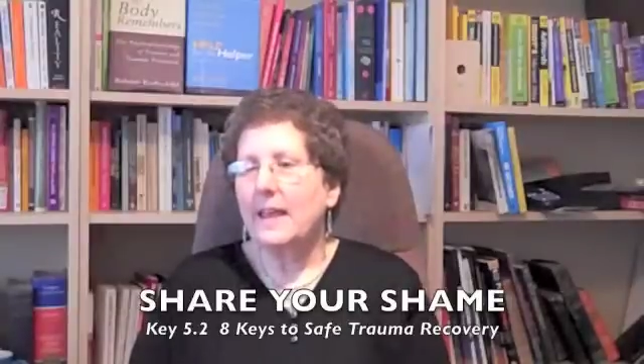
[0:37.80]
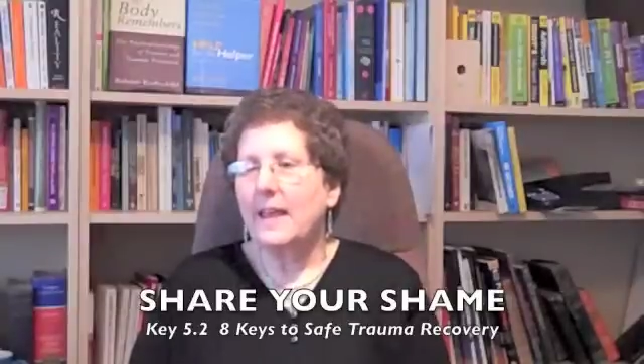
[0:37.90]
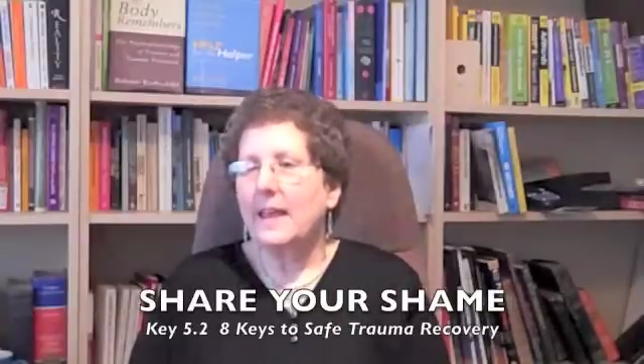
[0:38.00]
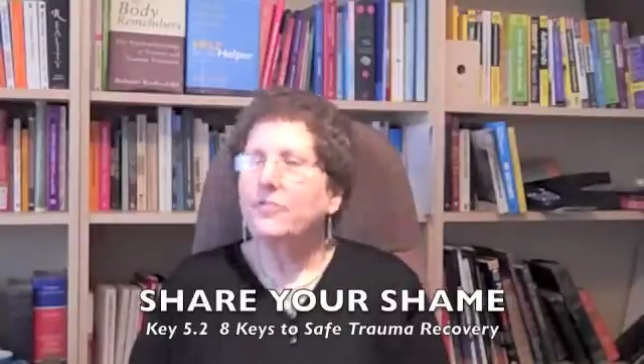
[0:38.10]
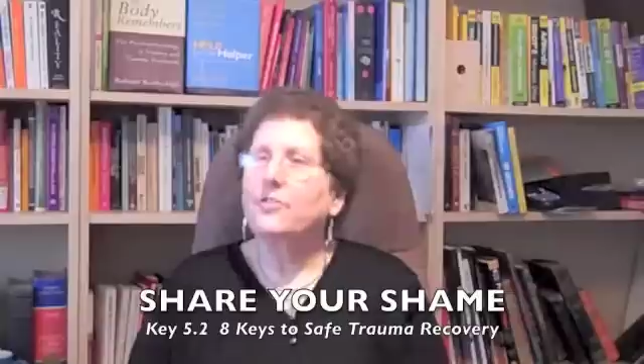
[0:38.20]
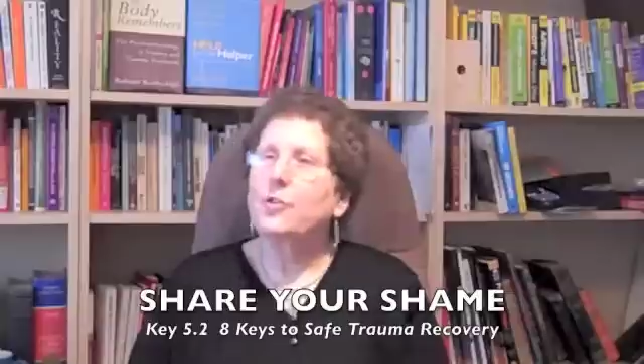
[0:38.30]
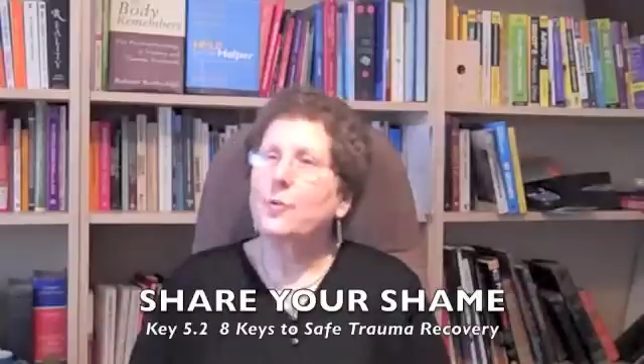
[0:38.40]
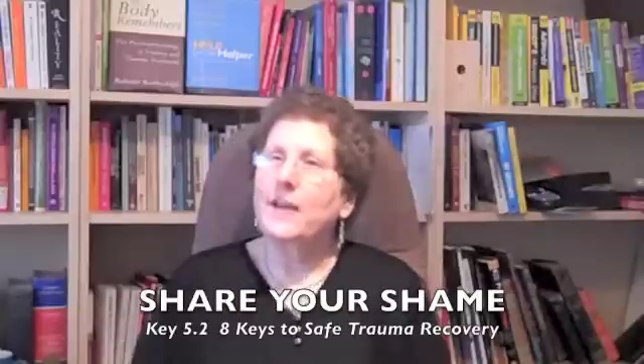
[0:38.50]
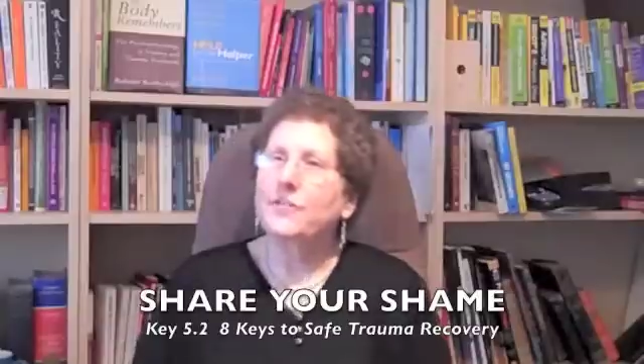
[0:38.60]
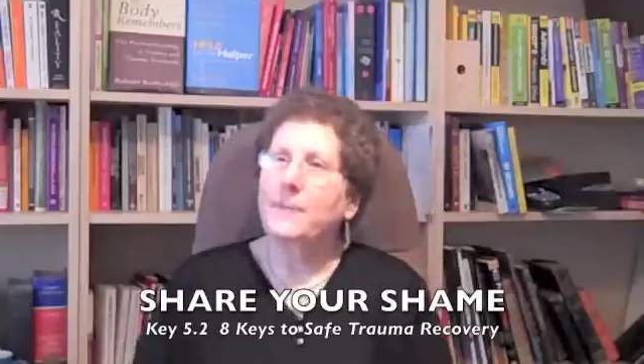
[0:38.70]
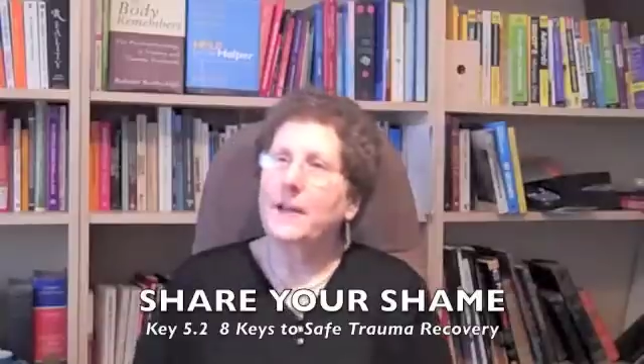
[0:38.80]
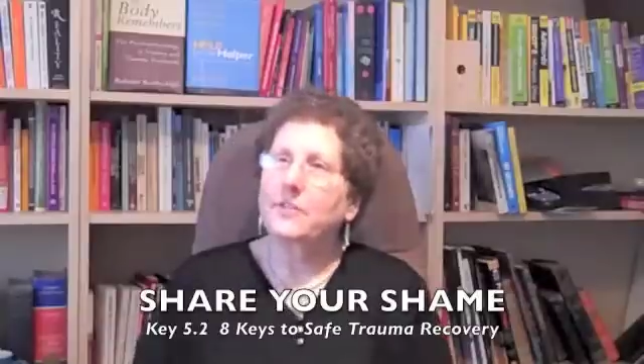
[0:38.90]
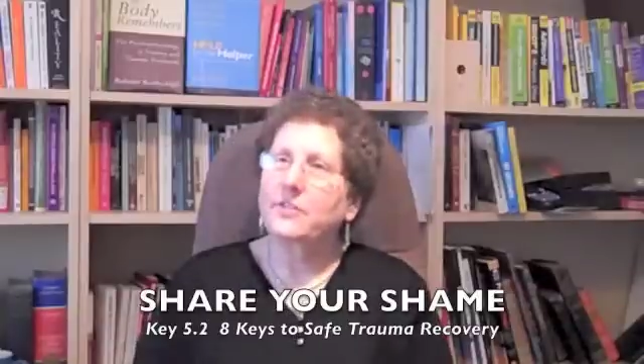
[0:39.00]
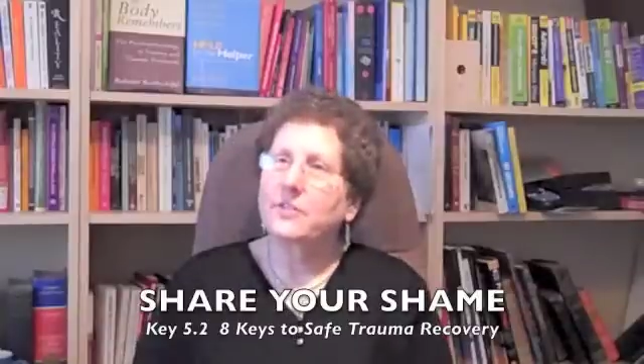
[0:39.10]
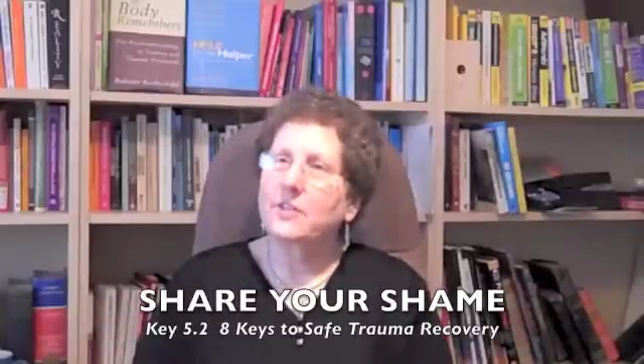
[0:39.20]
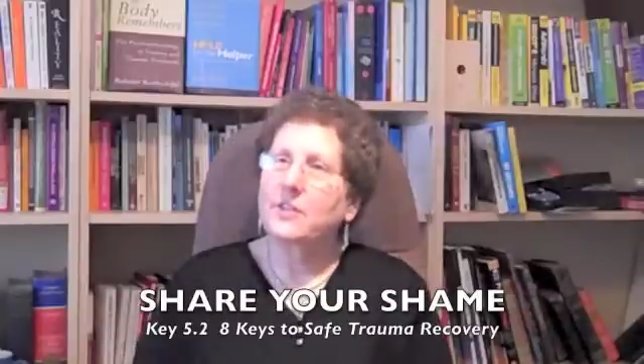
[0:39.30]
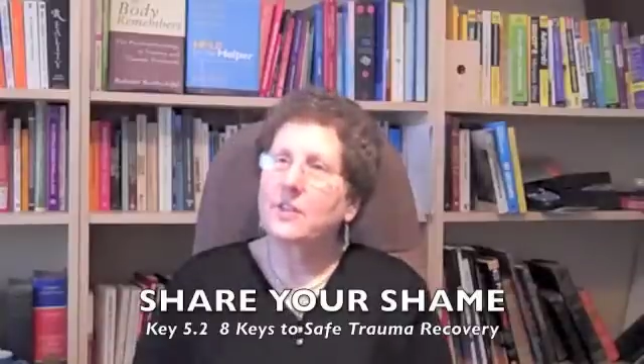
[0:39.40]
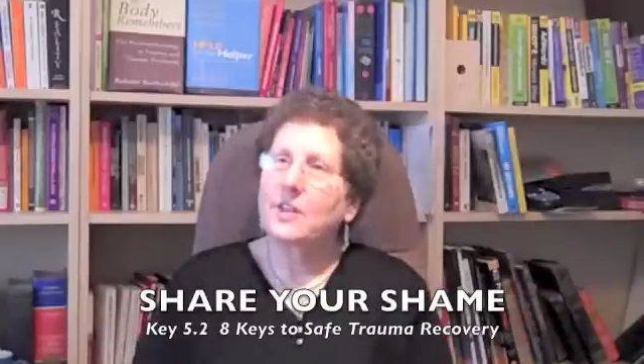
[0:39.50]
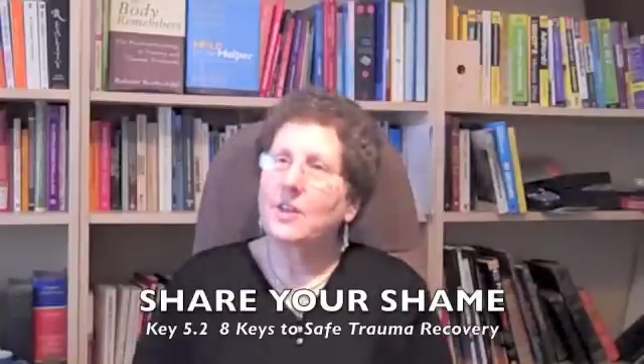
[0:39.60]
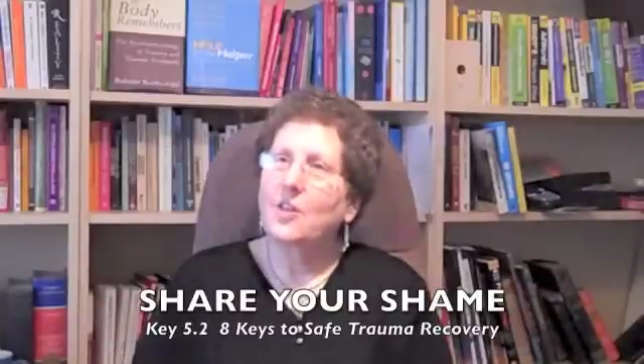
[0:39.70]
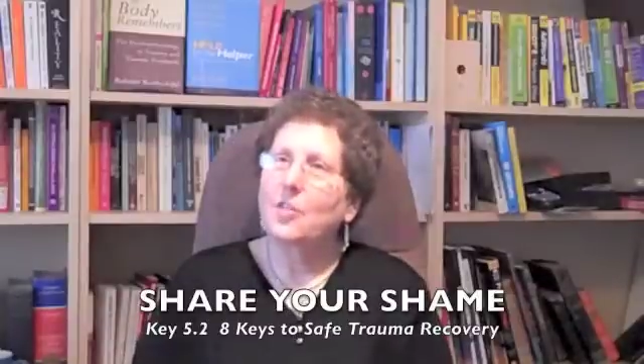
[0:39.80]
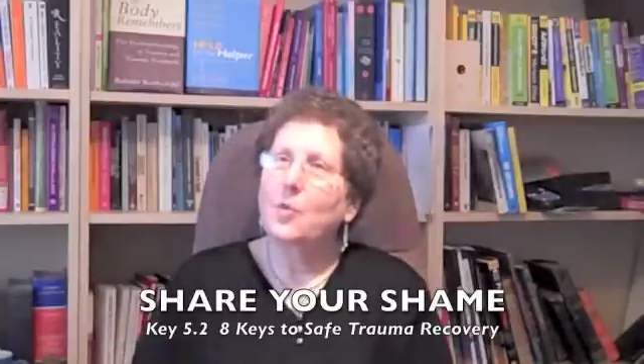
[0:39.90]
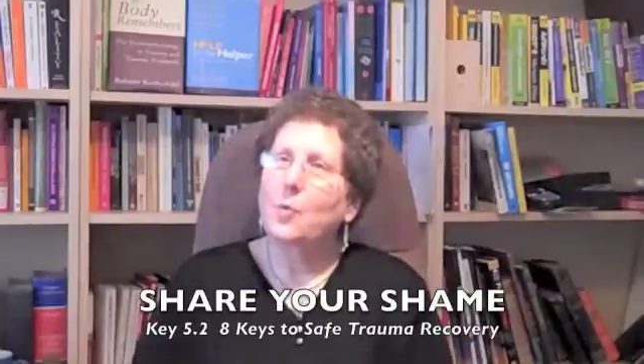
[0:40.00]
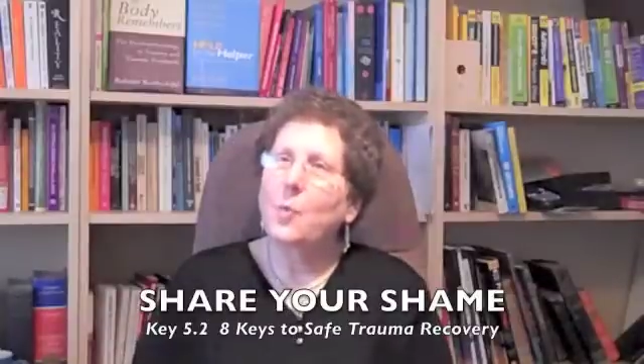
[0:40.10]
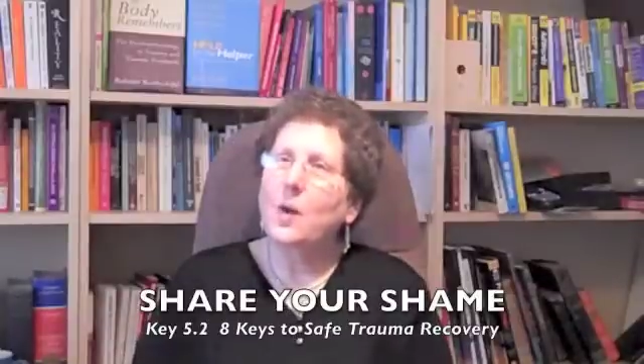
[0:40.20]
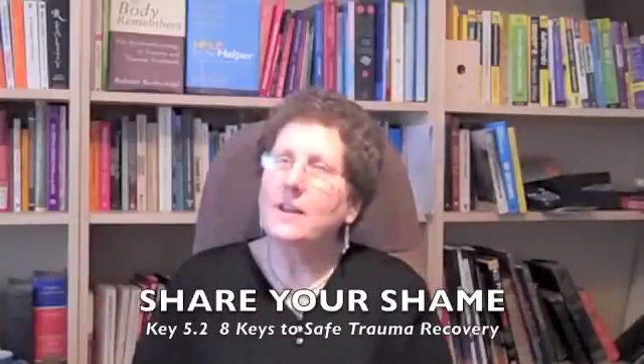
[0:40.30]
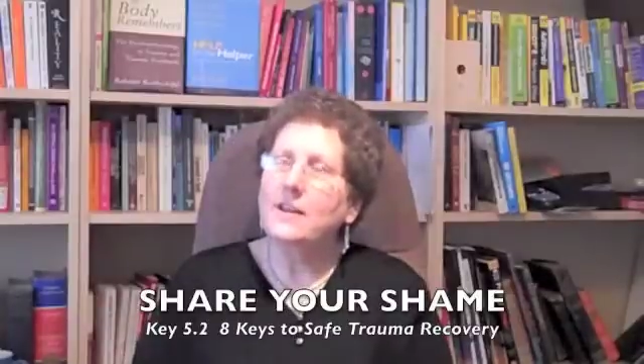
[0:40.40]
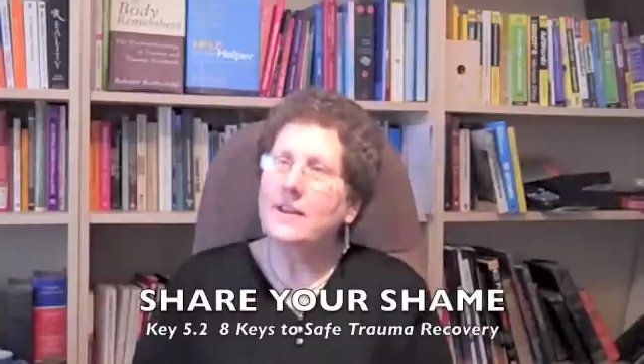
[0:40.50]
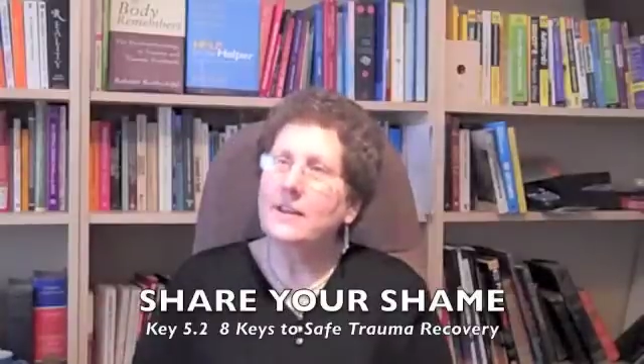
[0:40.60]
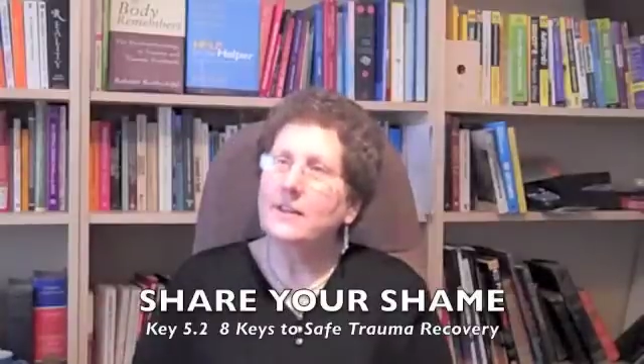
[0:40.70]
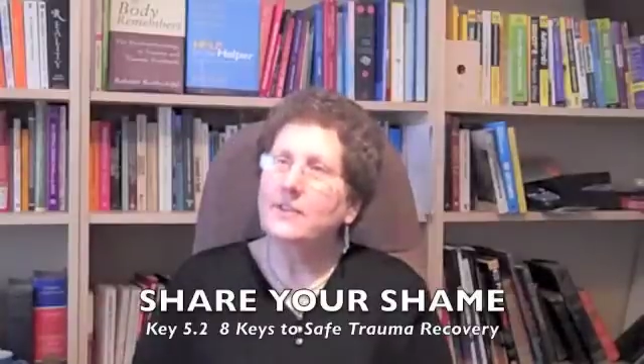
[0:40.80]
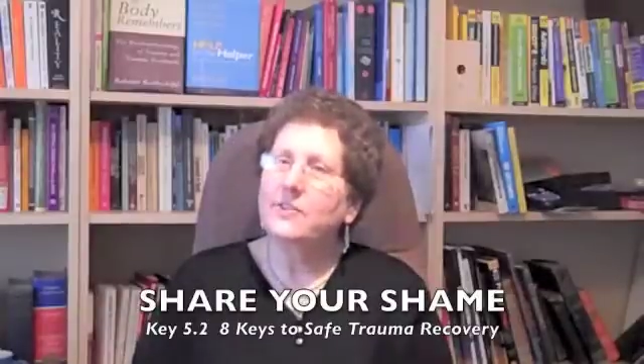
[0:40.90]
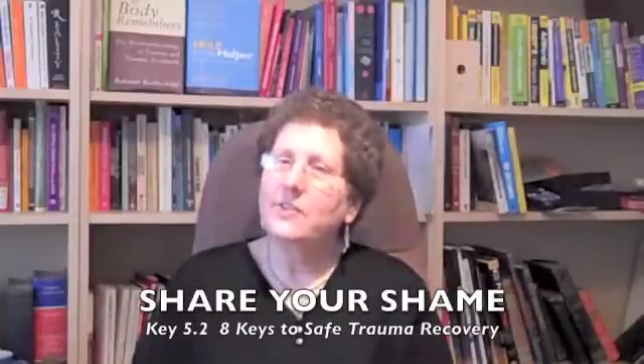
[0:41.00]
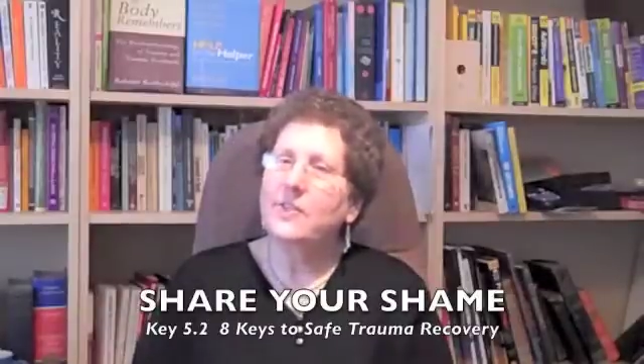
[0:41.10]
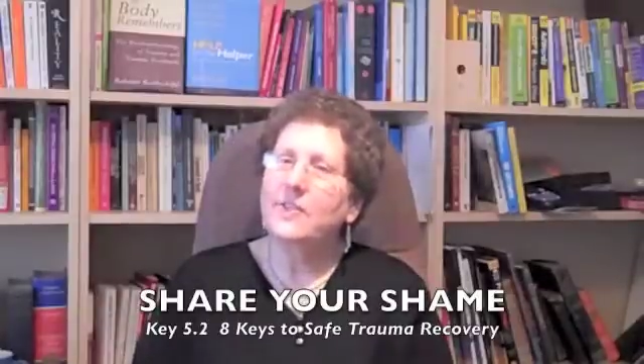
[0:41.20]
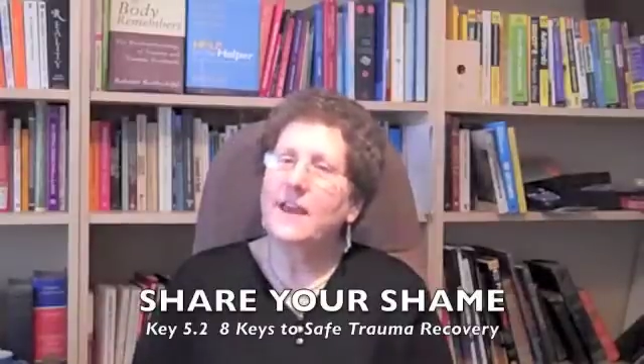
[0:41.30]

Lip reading: has two aspects. The one is